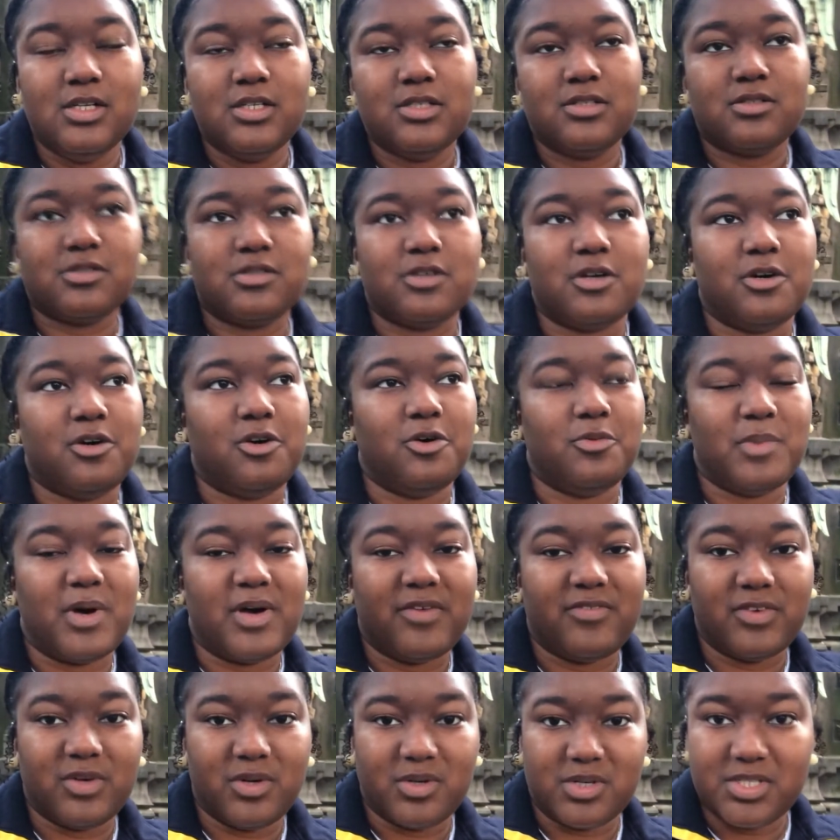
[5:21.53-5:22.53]
So my
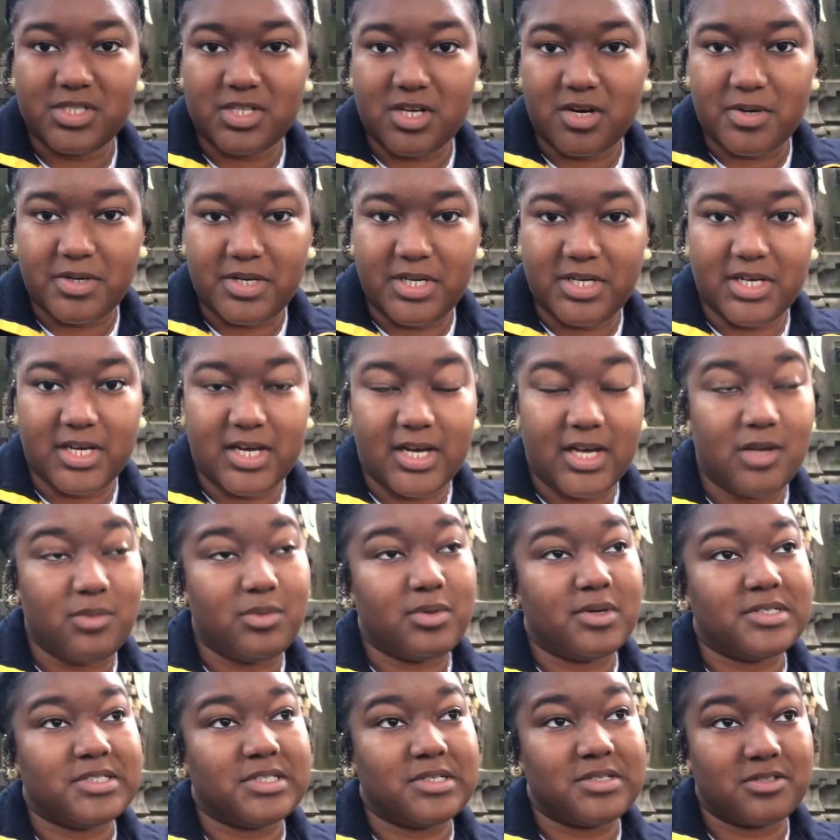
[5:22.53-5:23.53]
phone is already dying
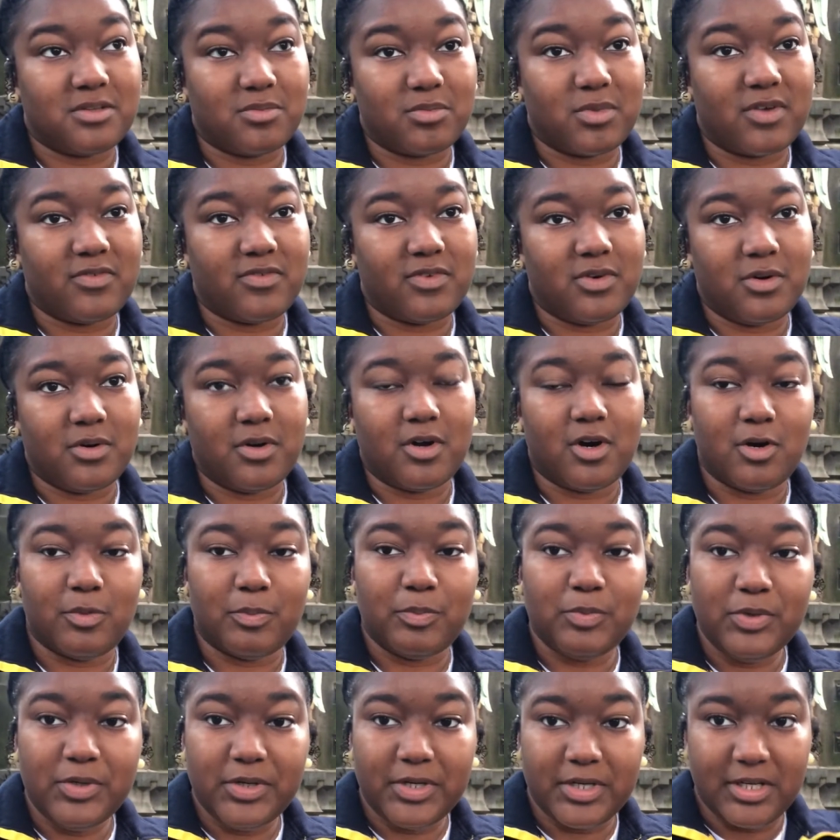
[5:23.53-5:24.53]
because I was on my phone all
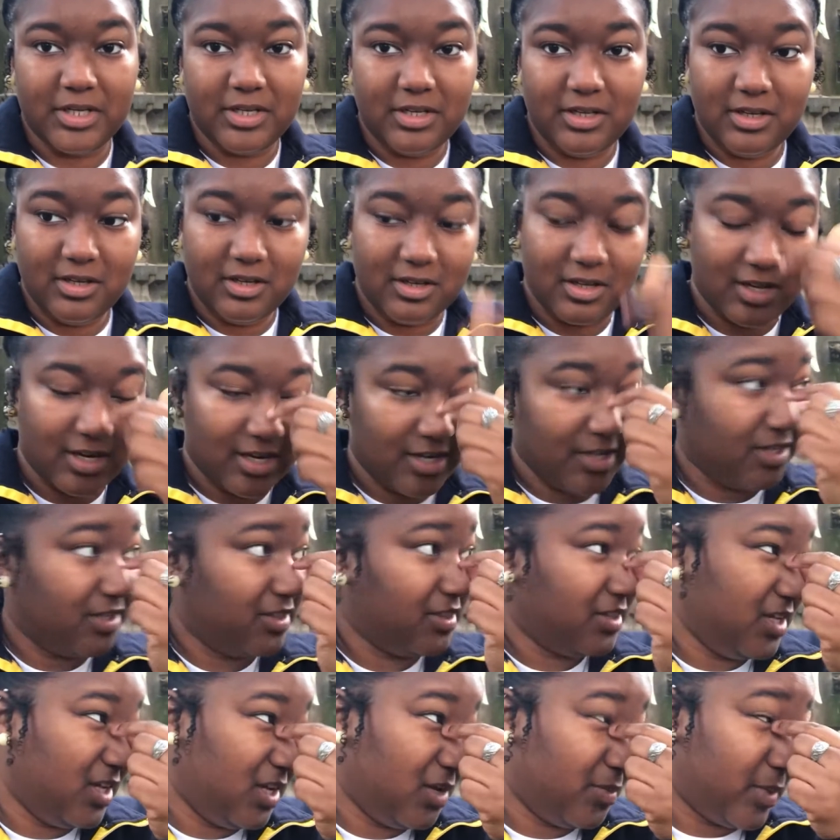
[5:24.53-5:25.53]
morning and I
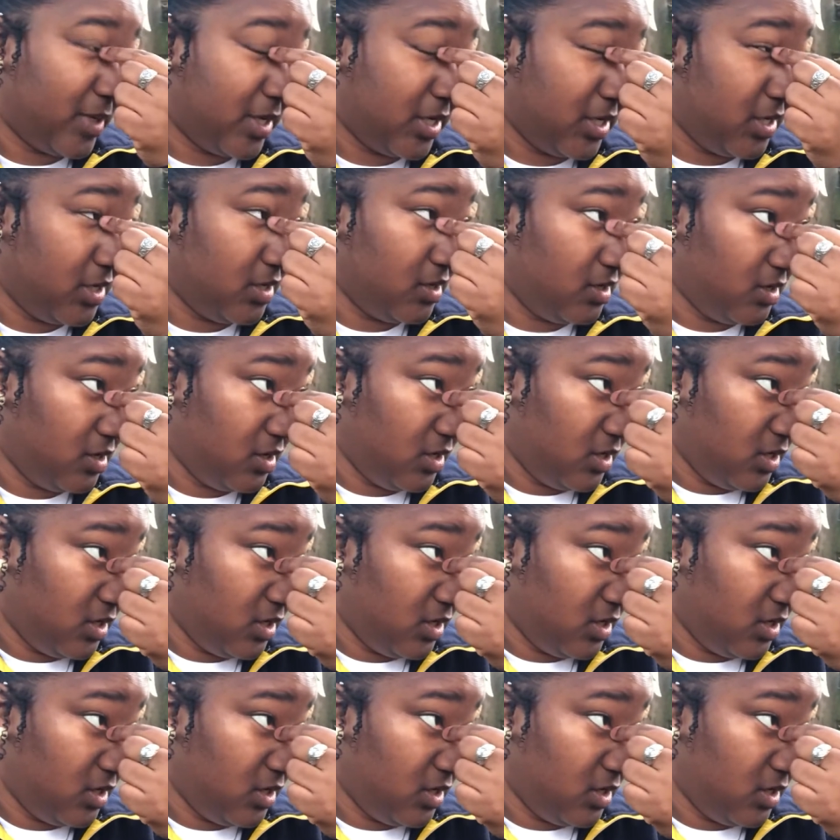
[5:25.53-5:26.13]
didn't think about it.